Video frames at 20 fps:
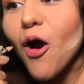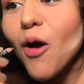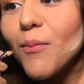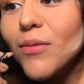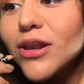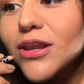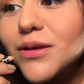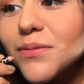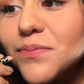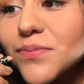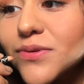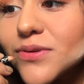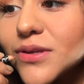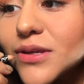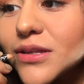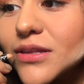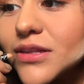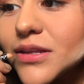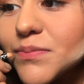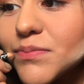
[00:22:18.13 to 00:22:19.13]
on my lips
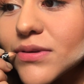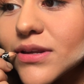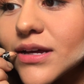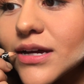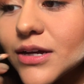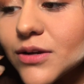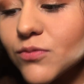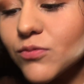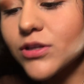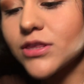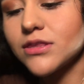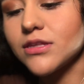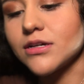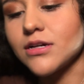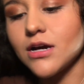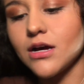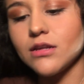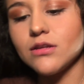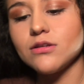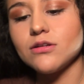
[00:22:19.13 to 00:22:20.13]
in lip line with the
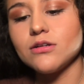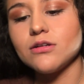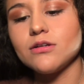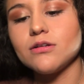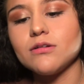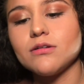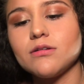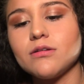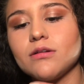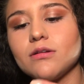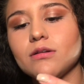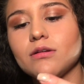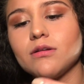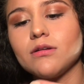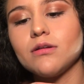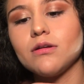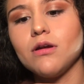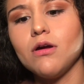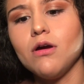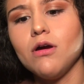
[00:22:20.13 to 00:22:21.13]
color.
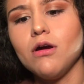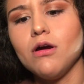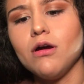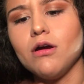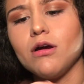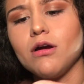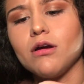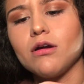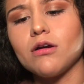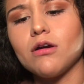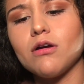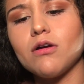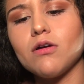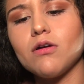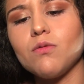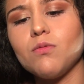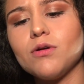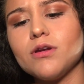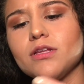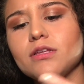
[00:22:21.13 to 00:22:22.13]

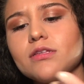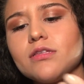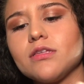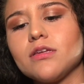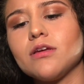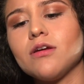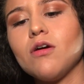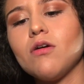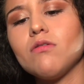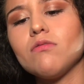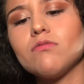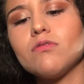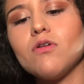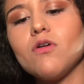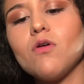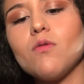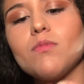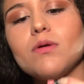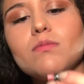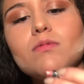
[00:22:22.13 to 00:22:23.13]
Girl, what is that? Oh
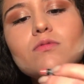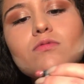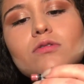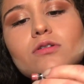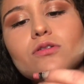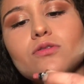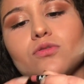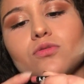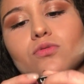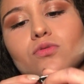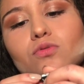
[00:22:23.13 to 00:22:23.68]
no, baby, what is you